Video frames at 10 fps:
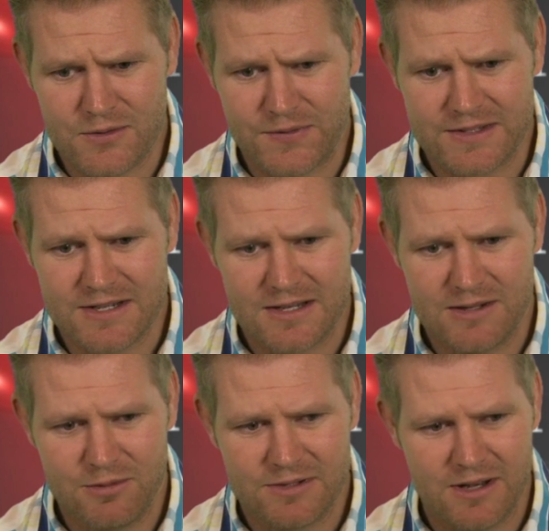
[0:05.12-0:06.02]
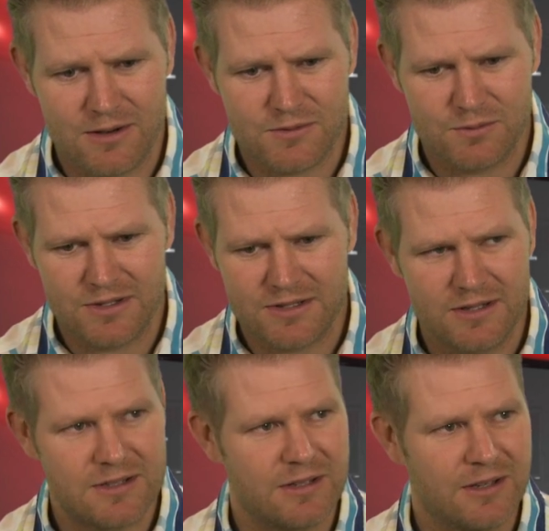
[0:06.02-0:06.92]
it was fantastic, wasn't it? I was
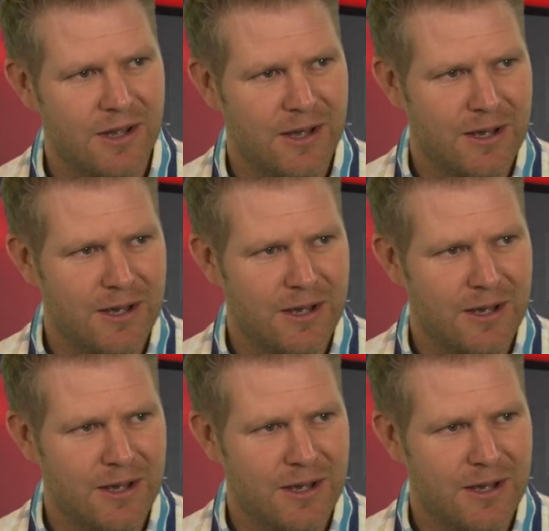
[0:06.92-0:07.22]
listening to